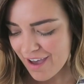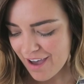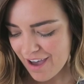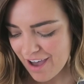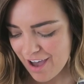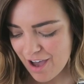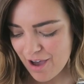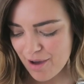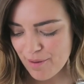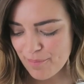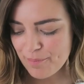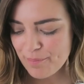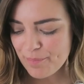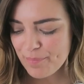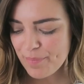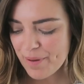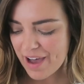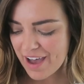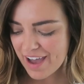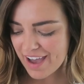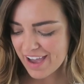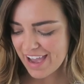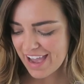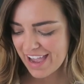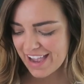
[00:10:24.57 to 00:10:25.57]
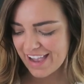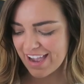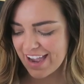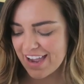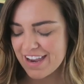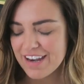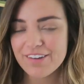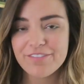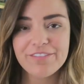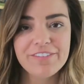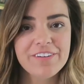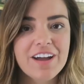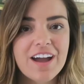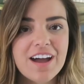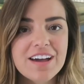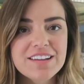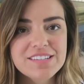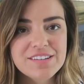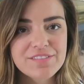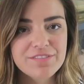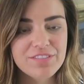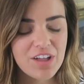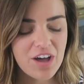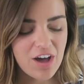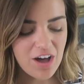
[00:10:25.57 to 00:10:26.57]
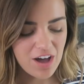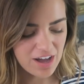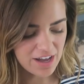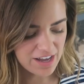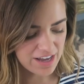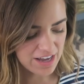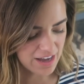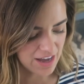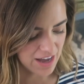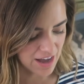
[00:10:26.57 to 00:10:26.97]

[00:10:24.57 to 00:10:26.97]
um, but I kind of forgot to vlog.